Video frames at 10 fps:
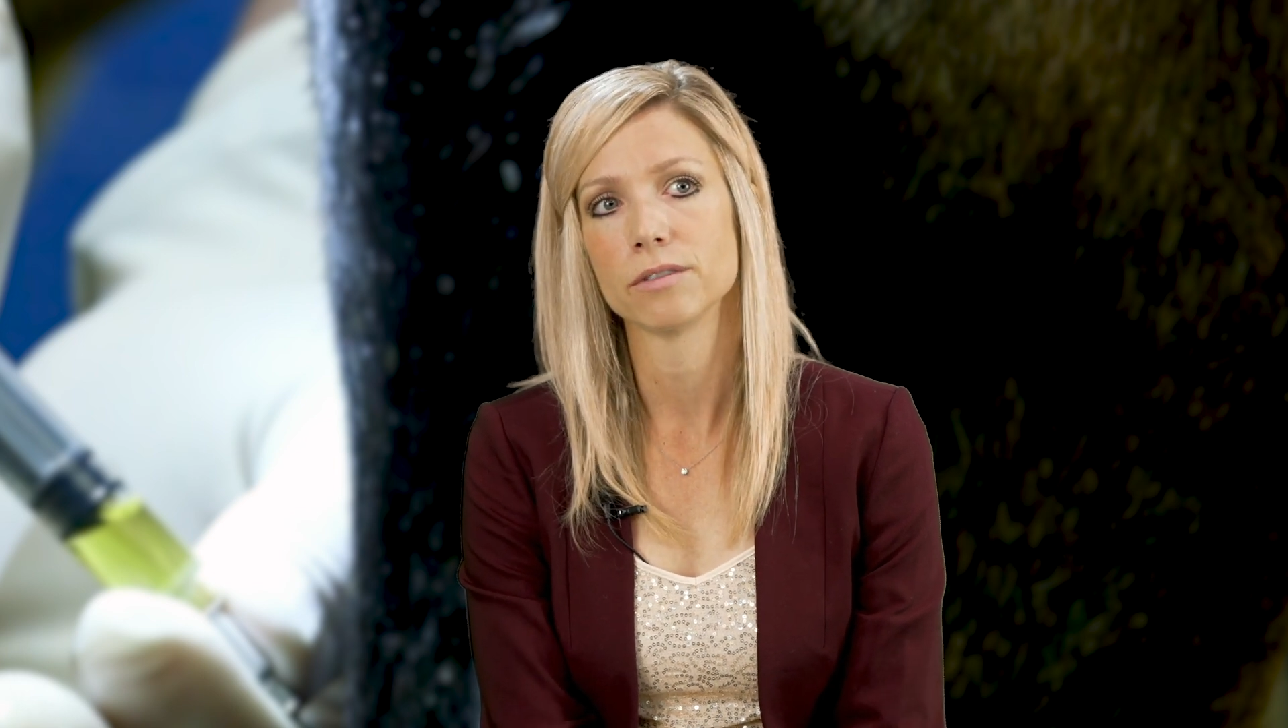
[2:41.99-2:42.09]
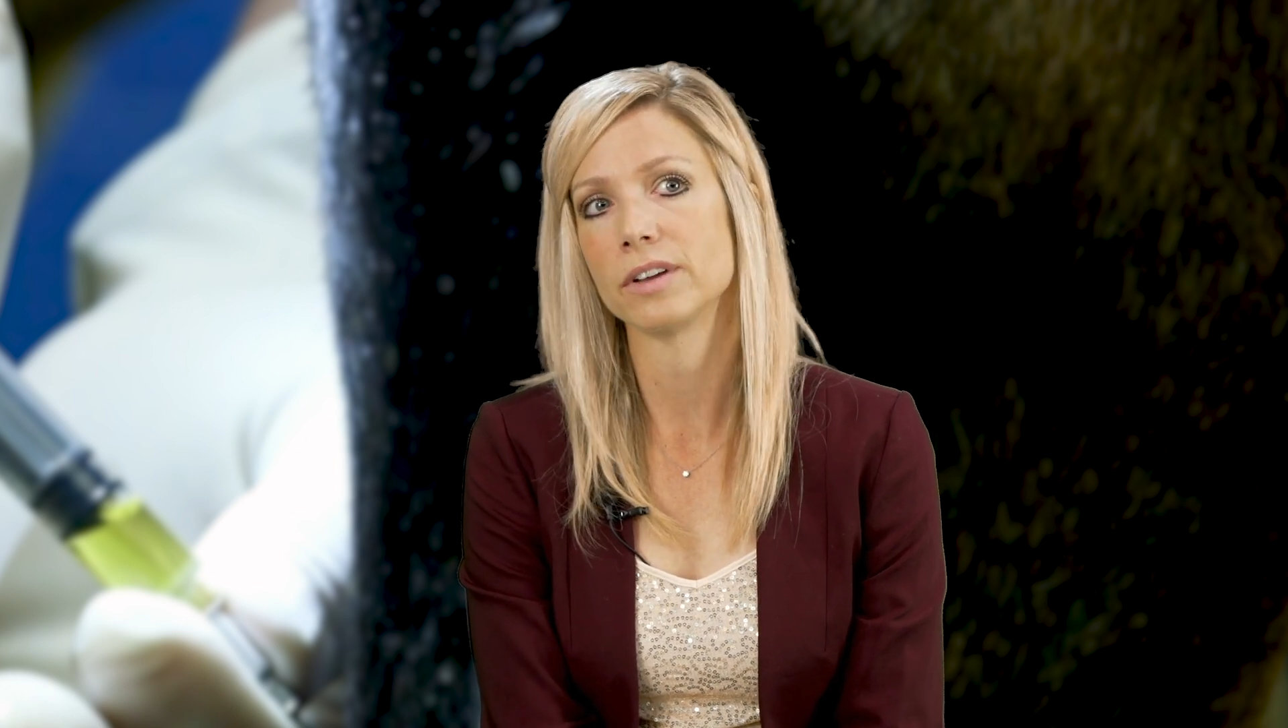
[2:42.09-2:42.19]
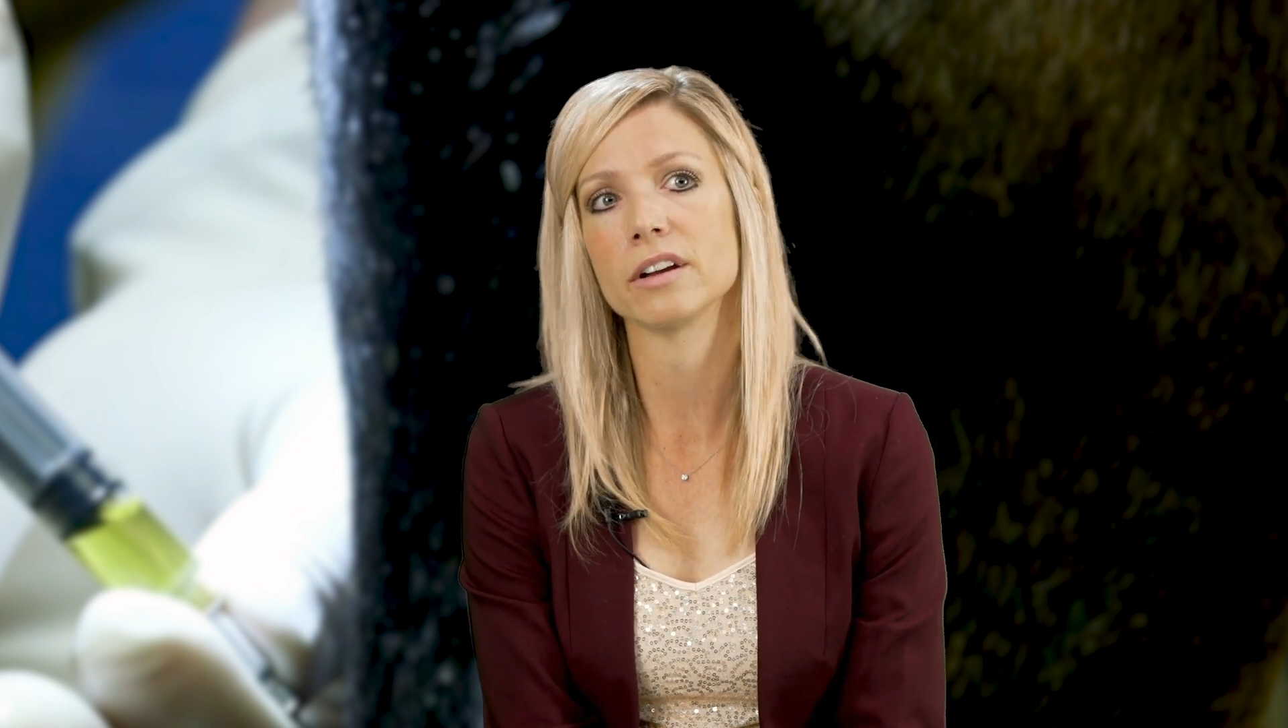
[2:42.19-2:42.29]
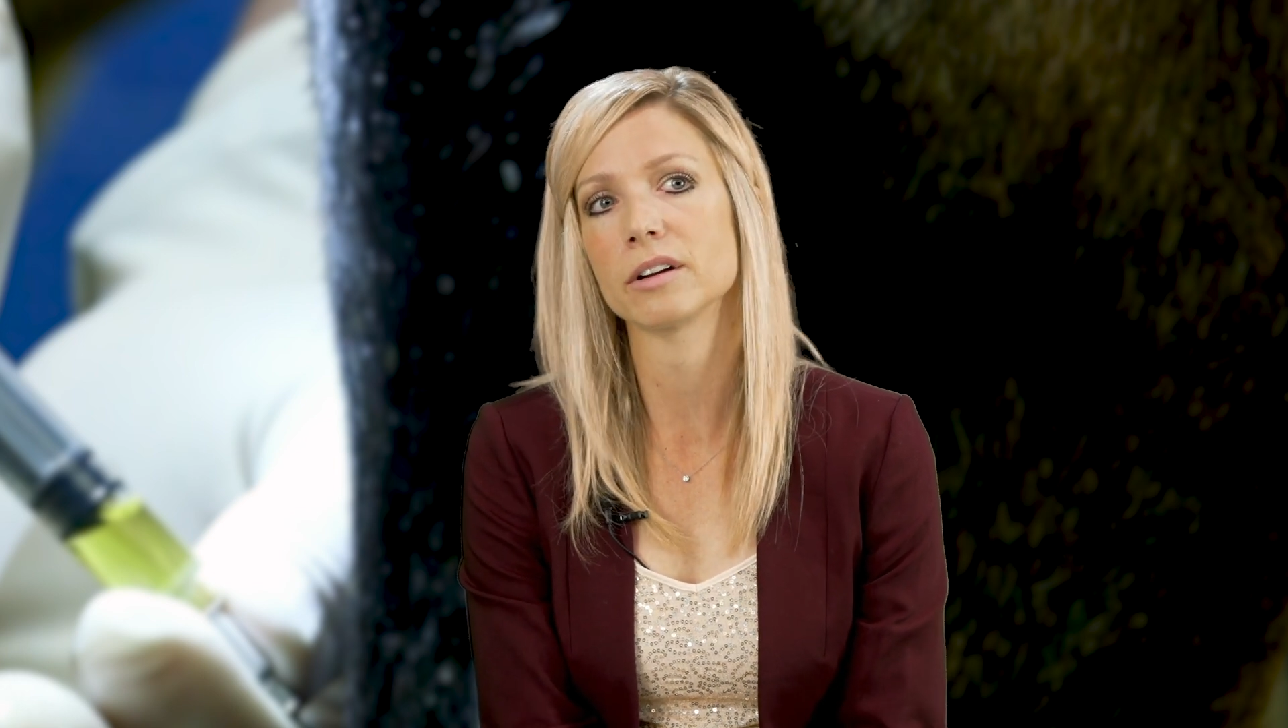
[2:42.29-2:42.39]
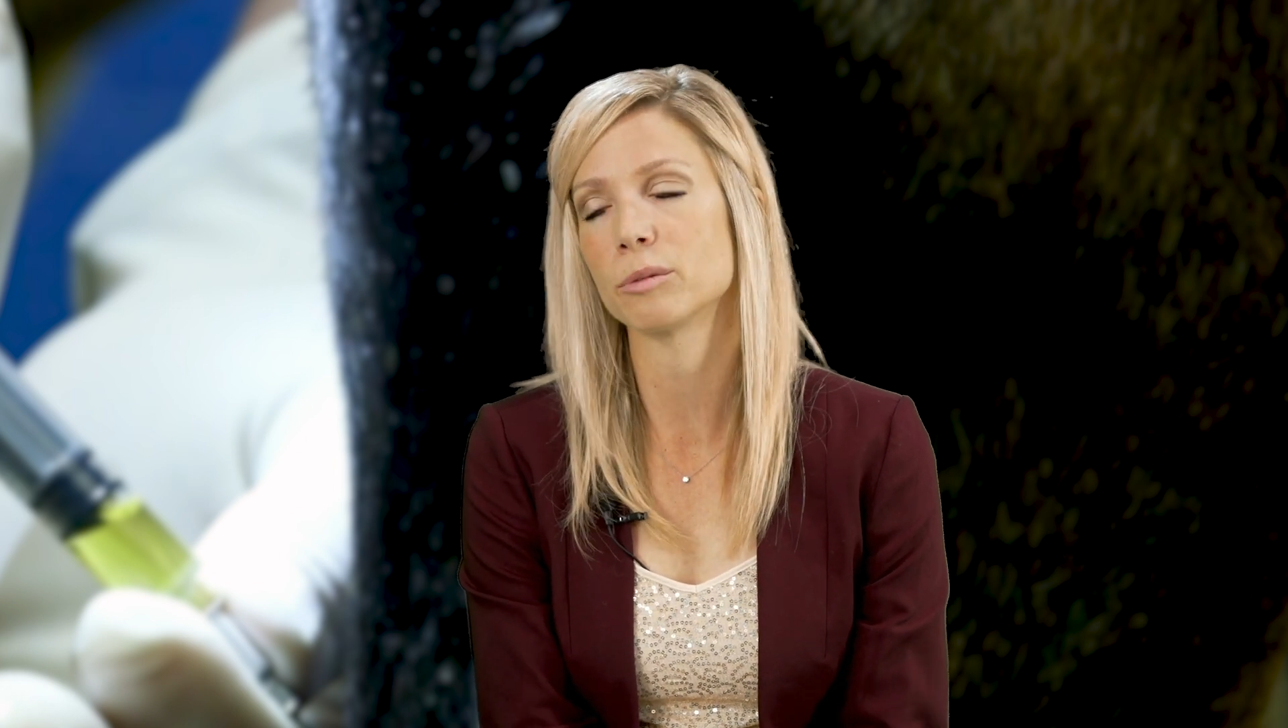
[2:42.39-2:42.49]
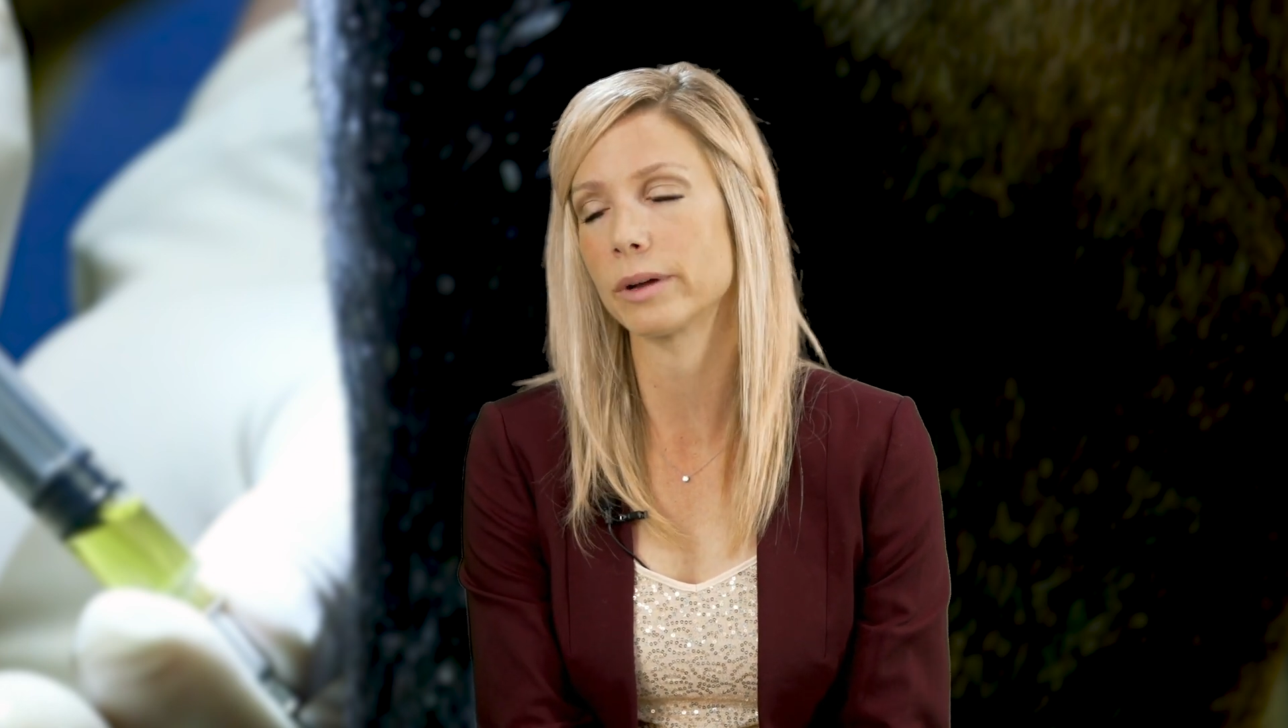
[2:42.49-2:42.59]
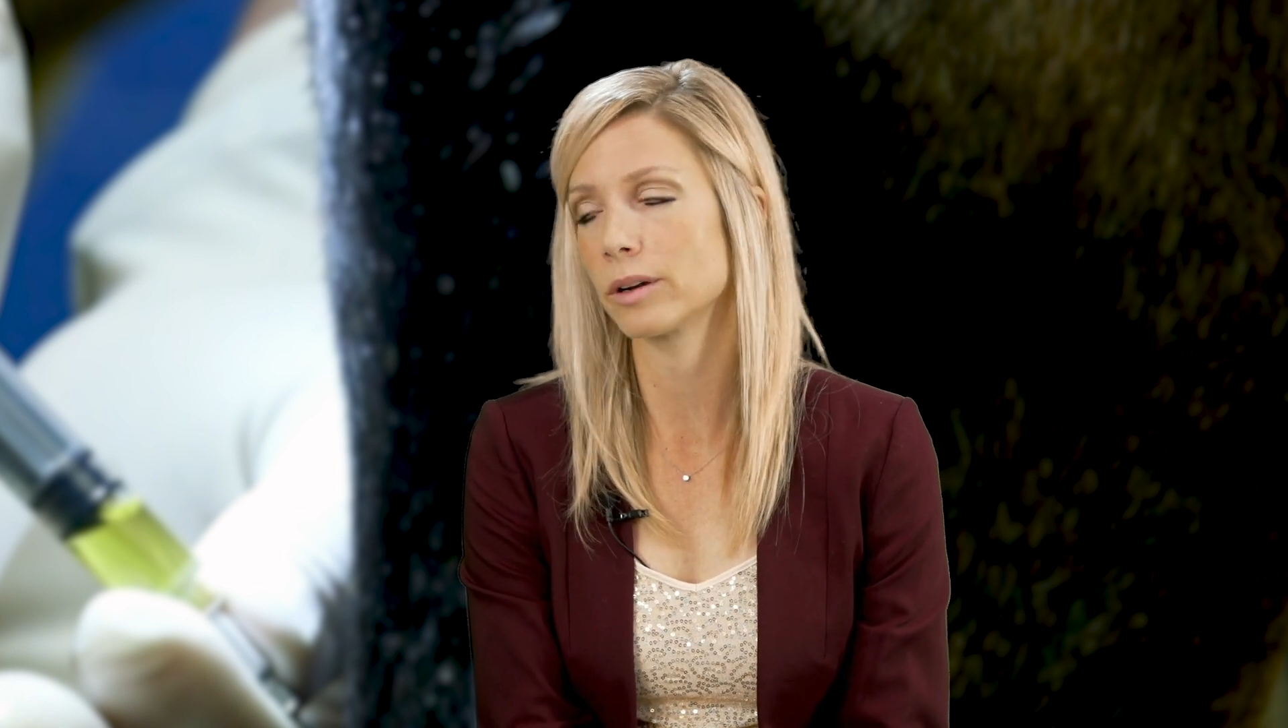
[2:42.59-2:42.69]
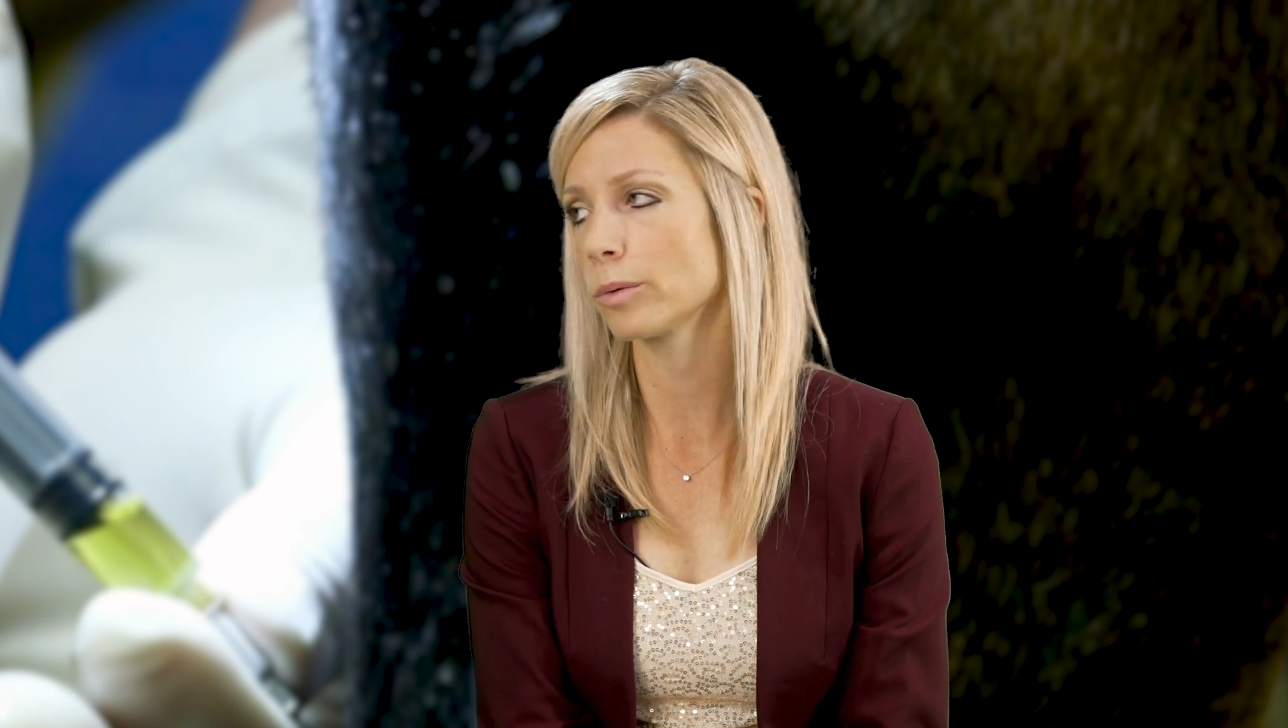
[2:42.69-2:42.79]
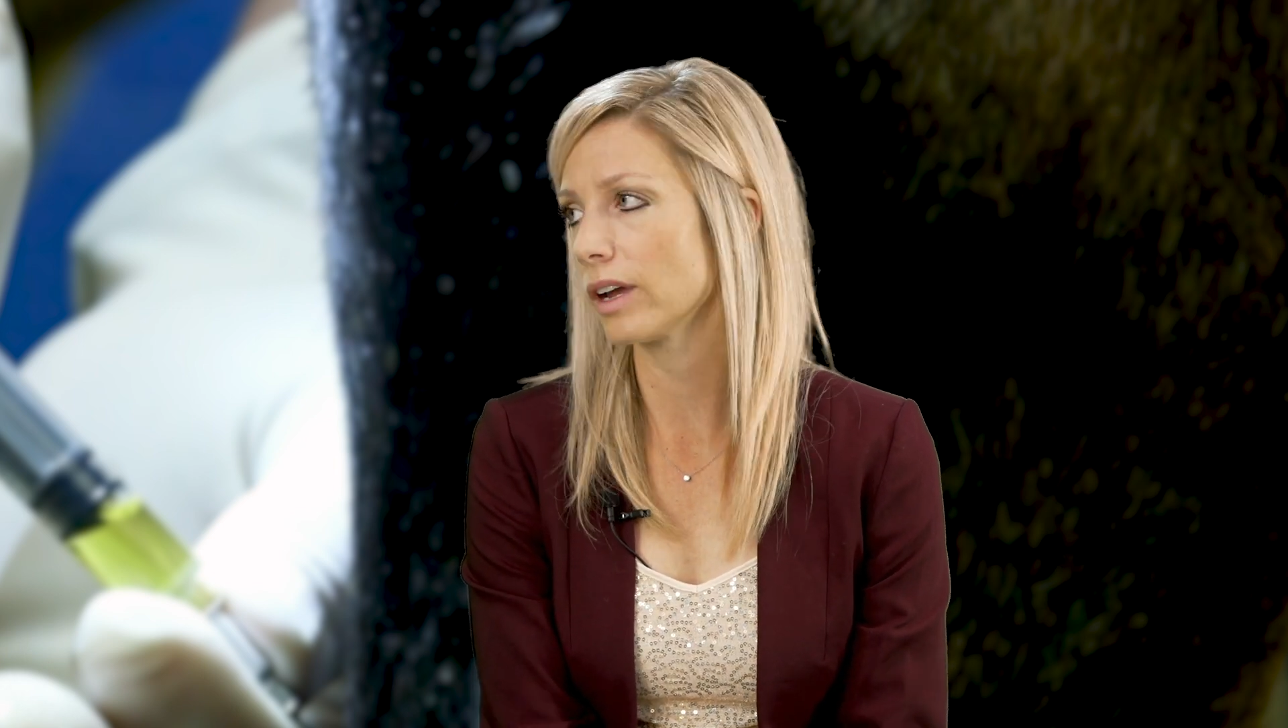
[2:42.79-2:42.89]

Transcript: figure out a better